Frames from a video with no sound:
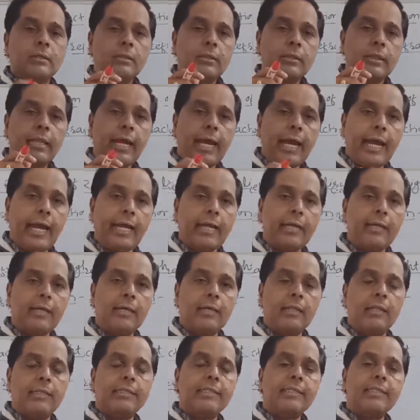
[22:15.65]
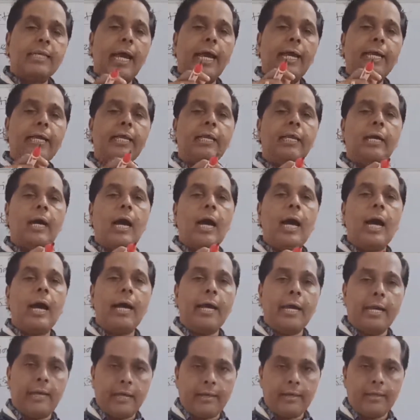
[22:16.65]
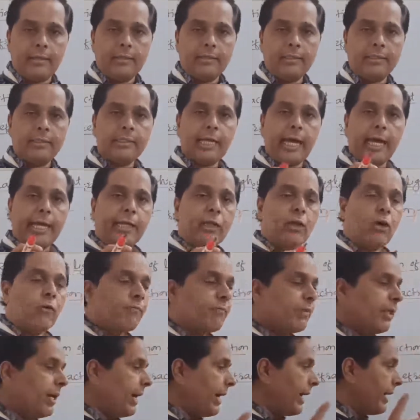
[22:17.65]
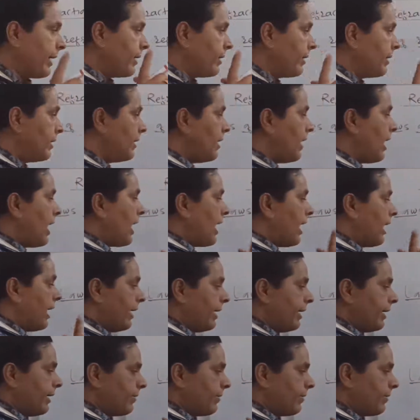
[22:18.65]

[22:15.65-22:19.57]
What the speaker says: the angle sine of the angle I,